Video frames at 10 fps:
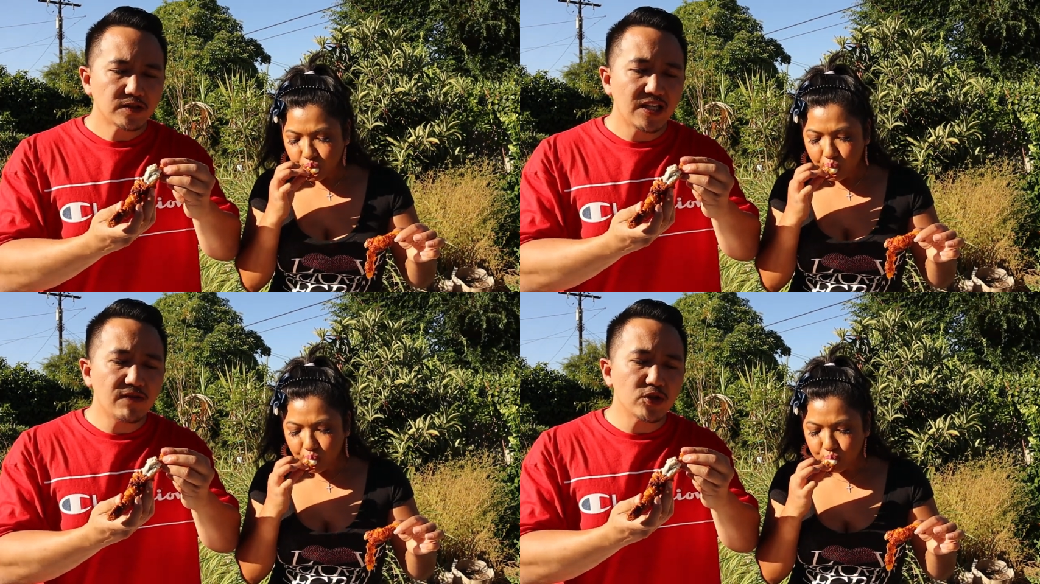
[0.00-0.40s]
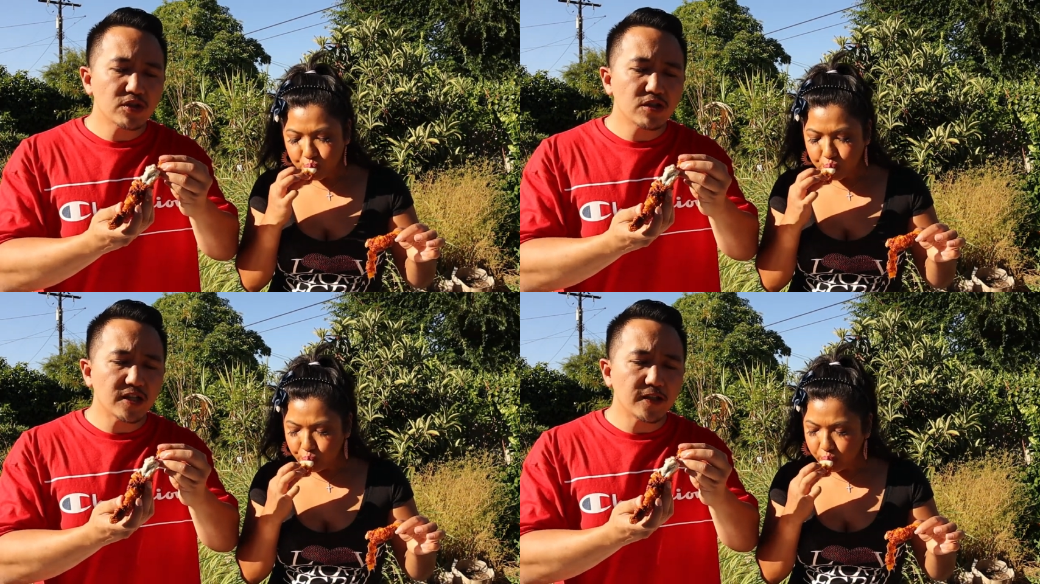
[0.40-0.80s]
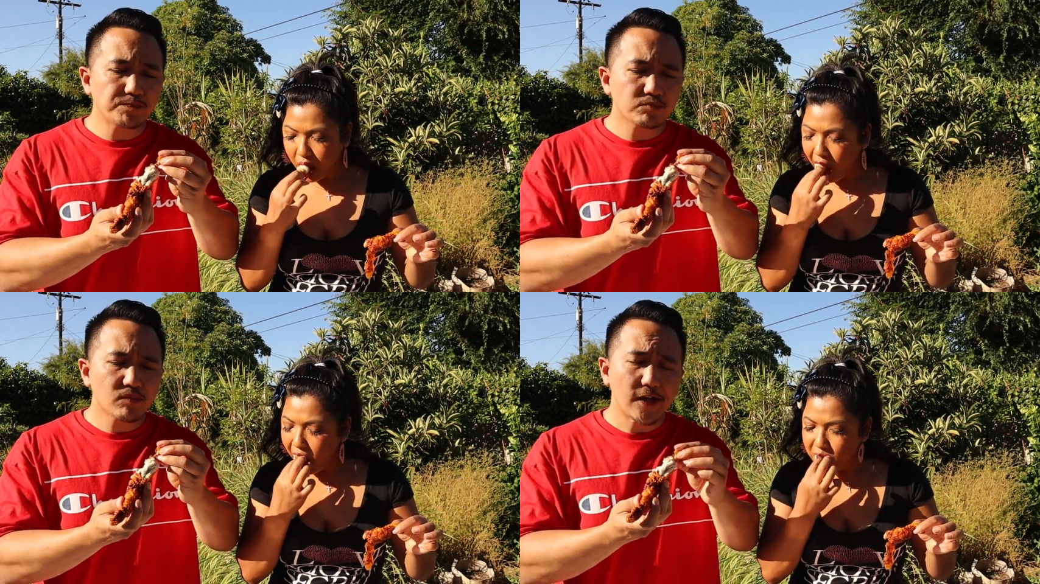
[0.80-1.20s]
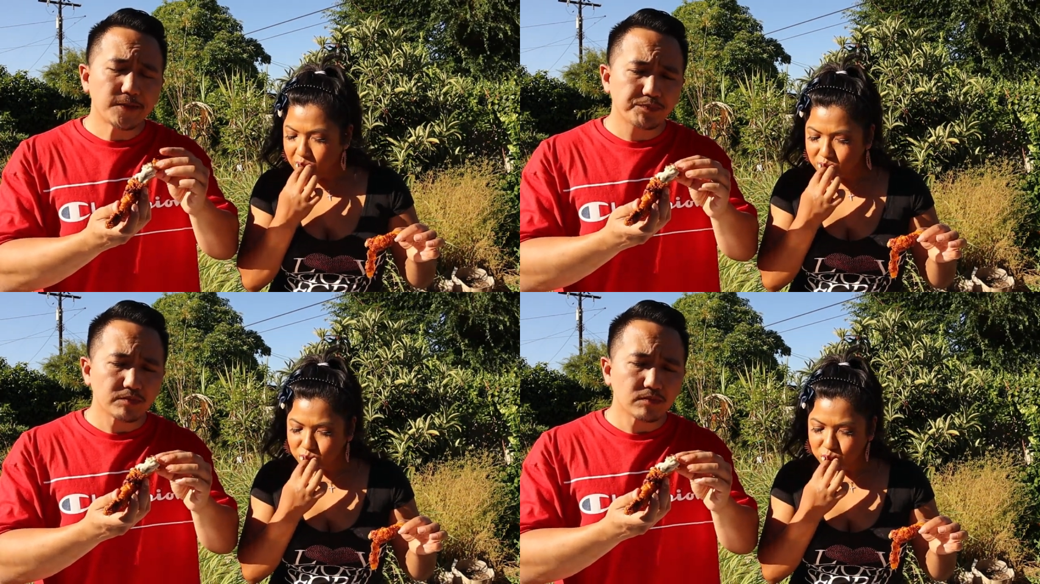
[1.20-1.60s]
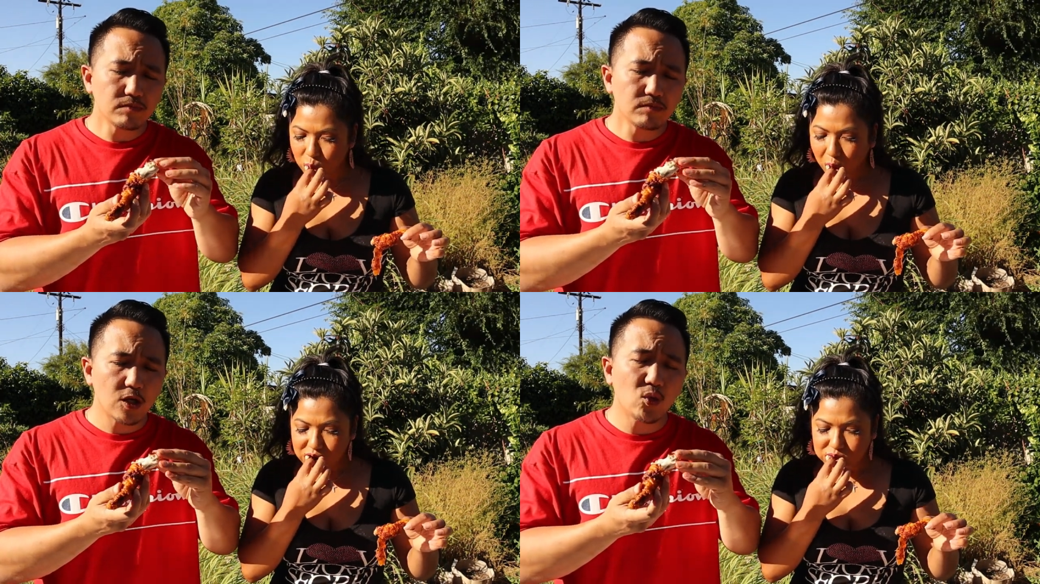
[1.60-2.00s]
Speaker 1: Even when you mm. cook it,
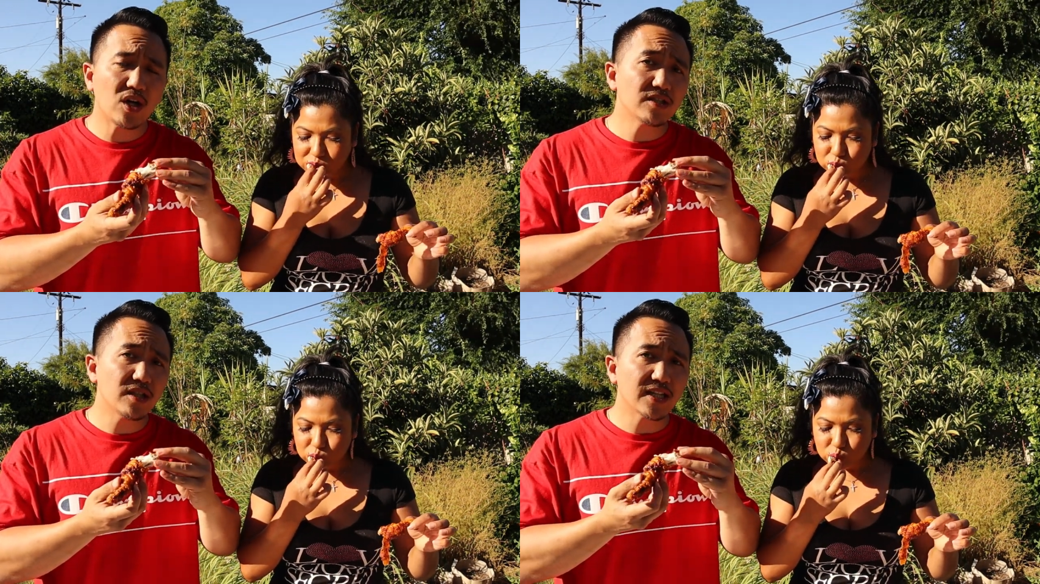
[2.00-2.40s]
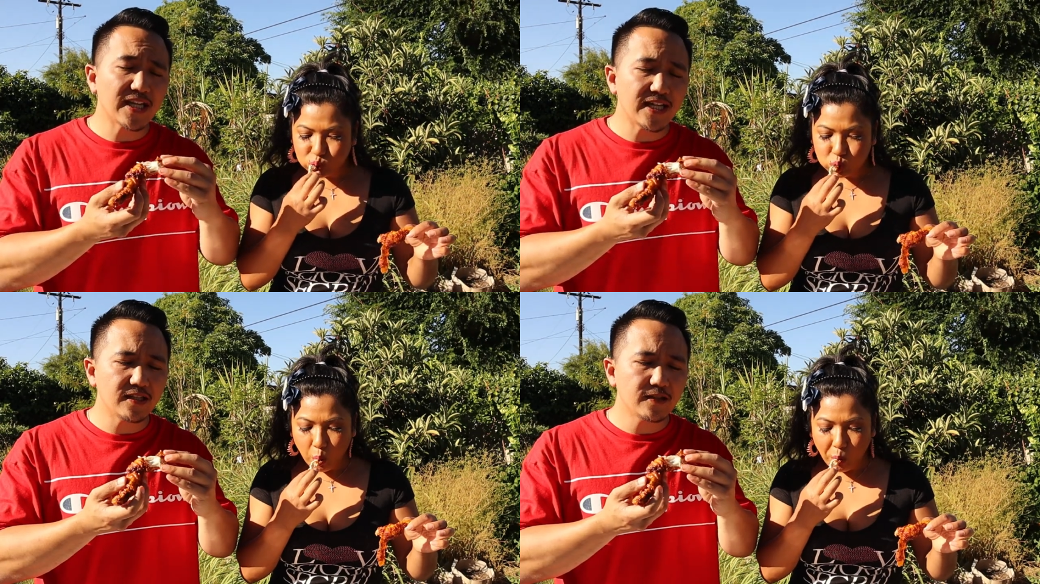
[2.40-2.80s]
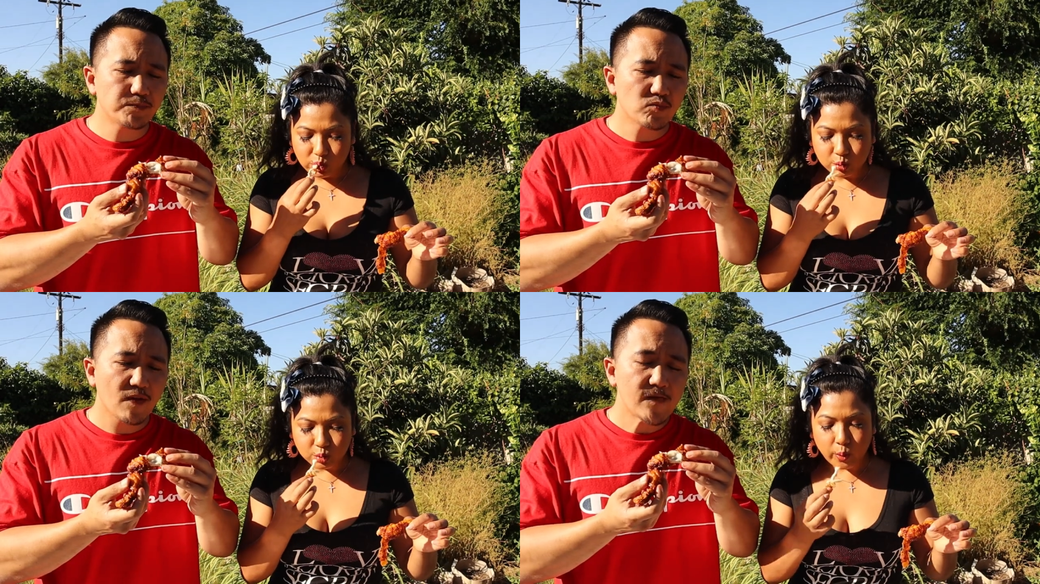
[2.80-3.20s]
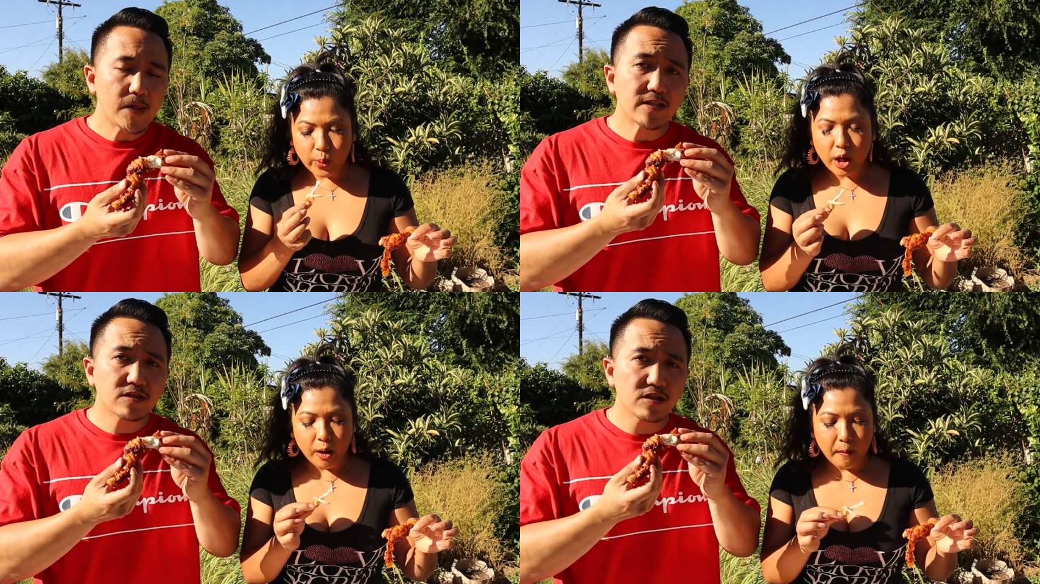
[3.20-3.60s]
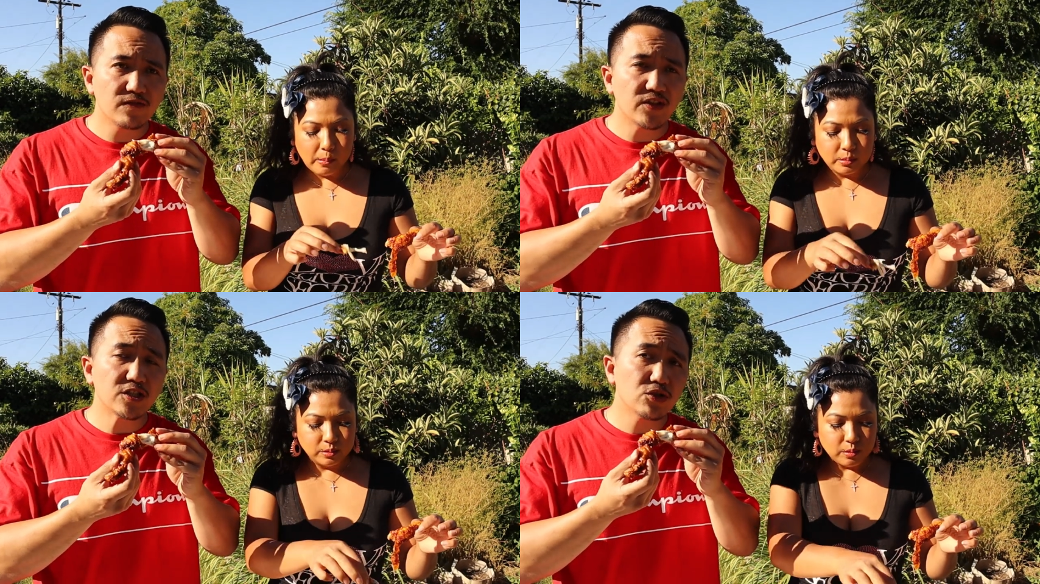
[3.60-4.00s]
mm. well done like I did, it's
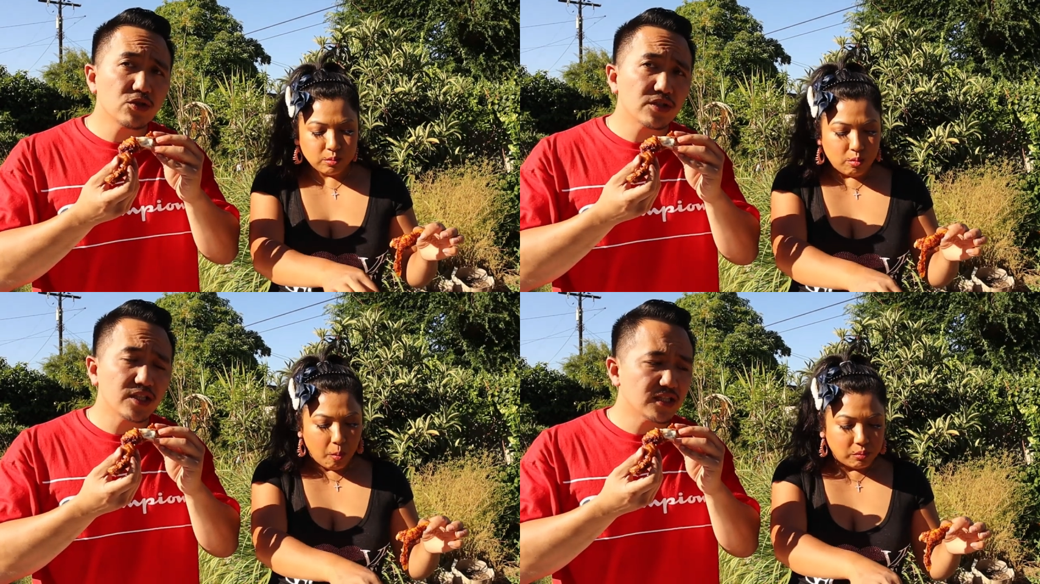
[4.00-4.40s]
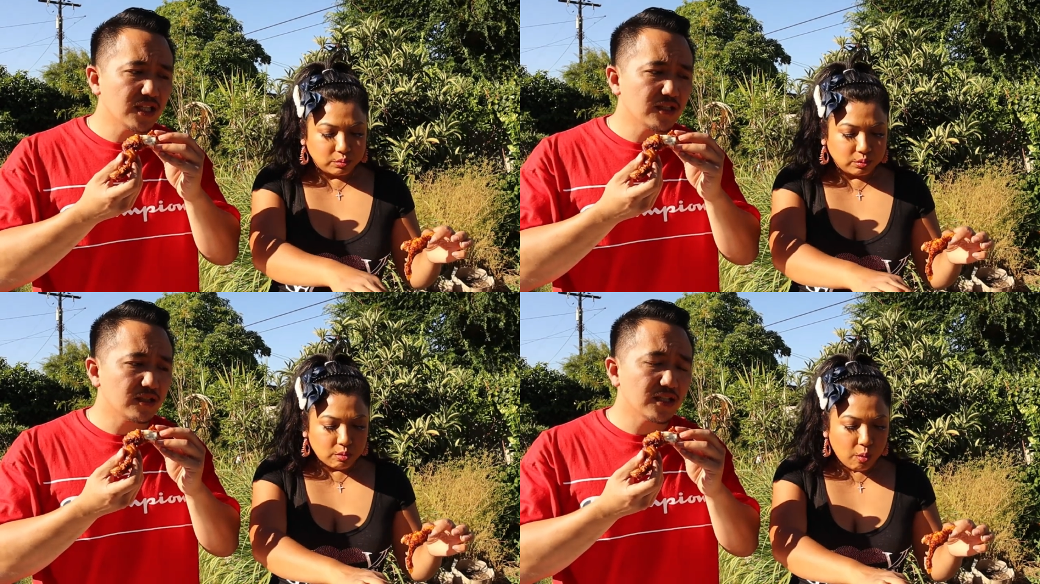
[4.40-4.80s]
still very juicy and tender.